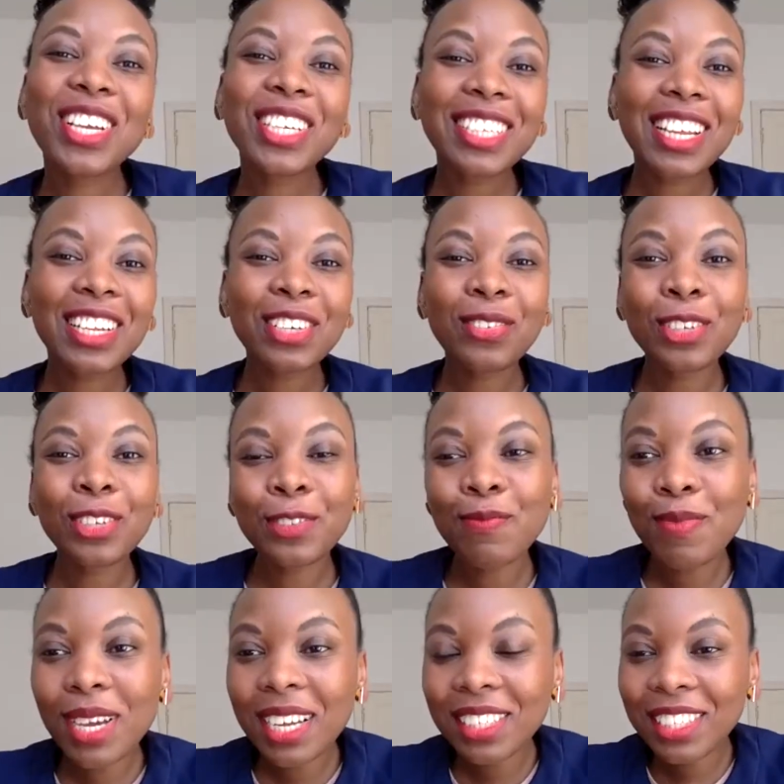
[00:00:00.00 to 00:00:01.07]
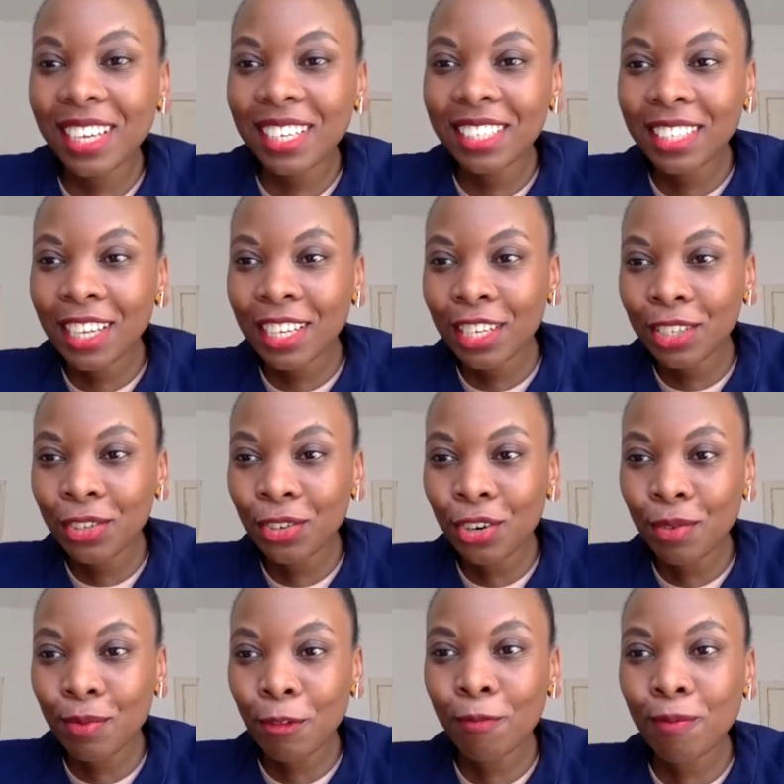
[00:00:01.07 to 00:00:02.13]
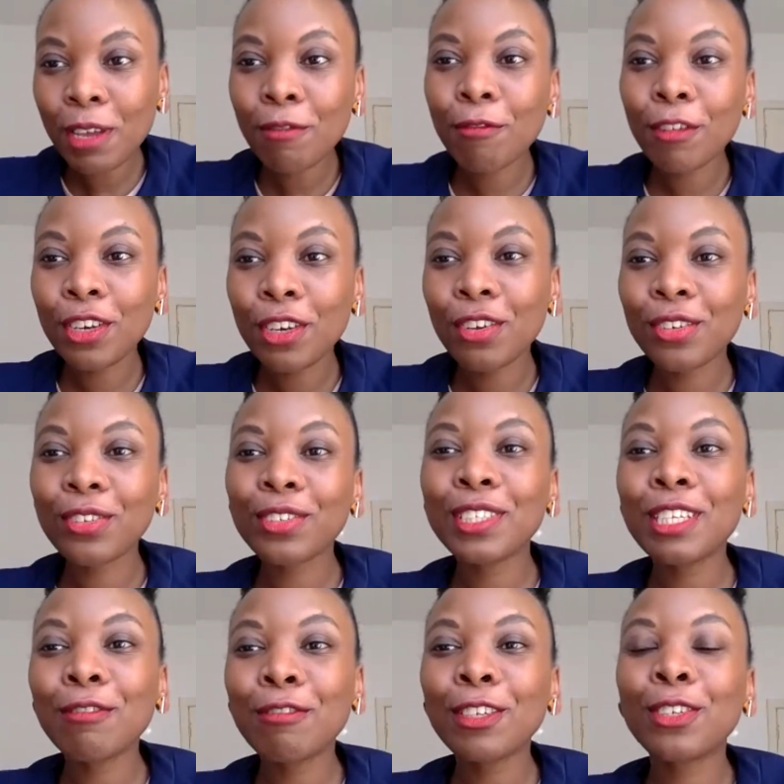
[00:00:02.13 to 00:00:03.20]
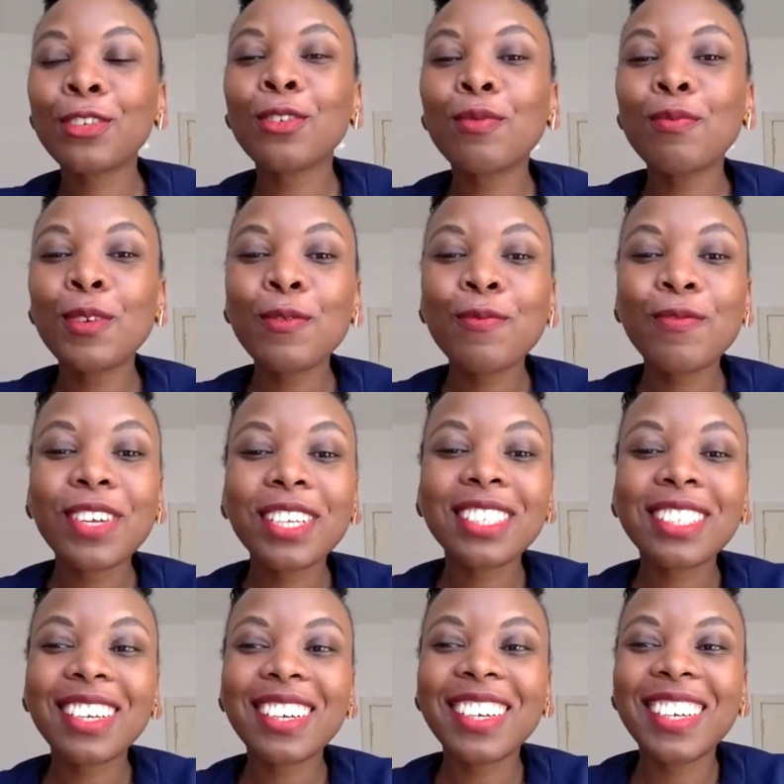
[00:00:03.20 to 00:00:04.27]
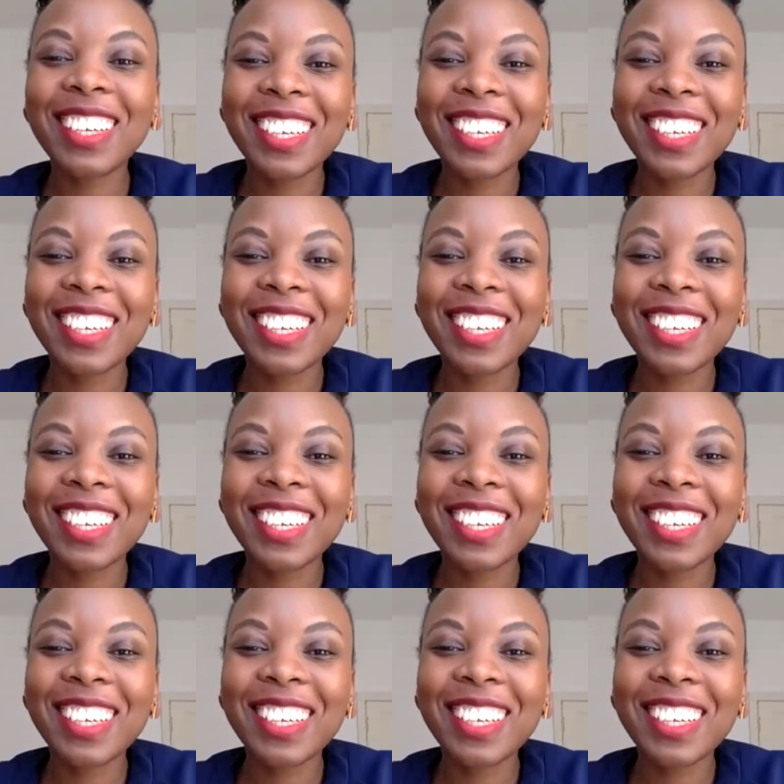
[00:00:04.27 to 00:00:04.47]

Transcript: internet was bad, so I decided to remove my video to see if it will be better.